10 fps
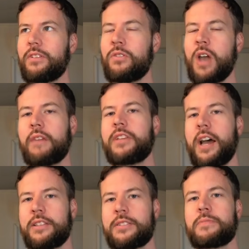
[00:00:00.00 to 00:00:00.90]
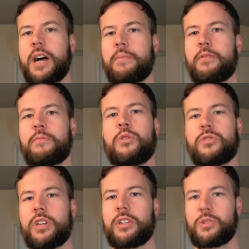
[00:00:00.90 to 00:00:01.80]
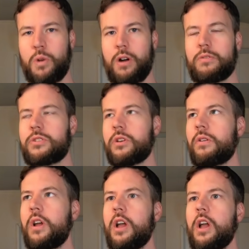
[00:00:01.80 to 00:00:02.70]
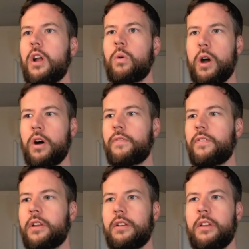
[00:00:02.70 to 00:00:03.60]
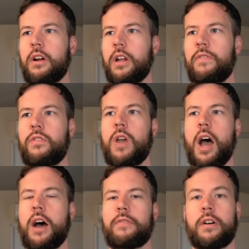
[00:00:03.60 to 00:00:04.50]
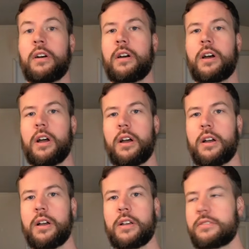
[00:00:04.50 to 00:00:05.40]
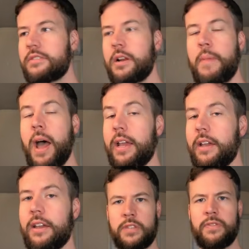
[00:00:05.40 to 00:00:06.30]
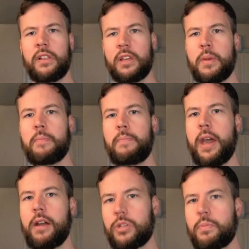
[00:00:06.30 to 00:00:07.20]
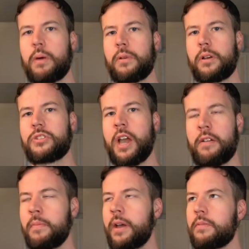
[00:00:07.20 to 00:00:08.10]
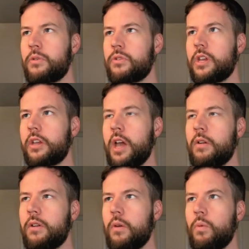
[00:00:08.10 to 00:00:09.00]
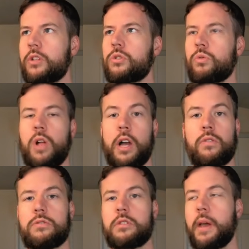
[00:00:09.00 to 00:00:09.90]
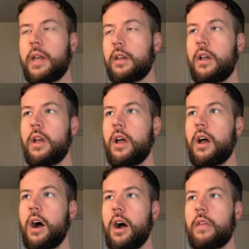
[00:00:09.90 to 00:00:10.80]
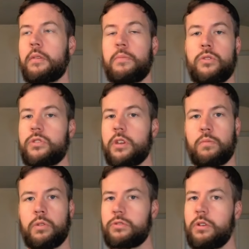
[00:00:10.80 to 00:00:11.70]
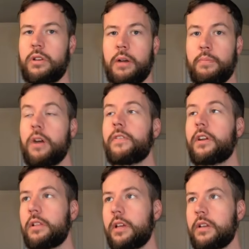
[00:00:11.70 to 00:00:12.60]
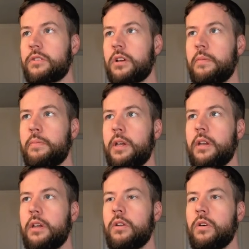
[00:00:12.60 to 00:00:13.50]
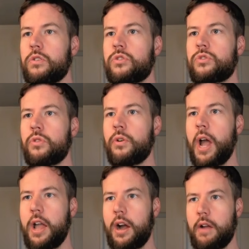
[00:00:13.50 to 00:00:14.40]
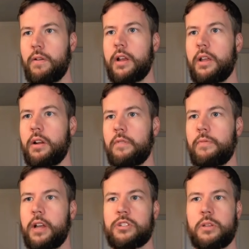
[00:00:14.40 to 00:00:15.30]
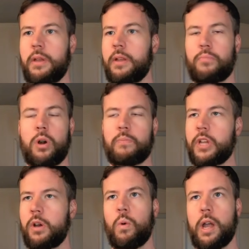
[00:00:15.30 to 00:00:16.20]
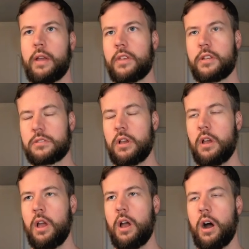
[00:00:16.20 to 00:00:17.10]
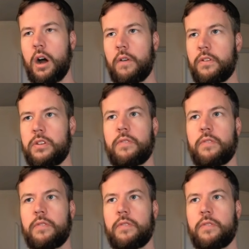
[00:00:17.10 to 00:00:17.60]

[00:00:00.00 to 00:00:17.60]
you have to add some type of music as well. So quite often, if you have a cinematic that's feeling a bit bare, it's probably because you haven't made the music. And one tool I use to make the music, which turned out perfectly, is going to be, Suno AI right here. And I've actually been prompting away in this for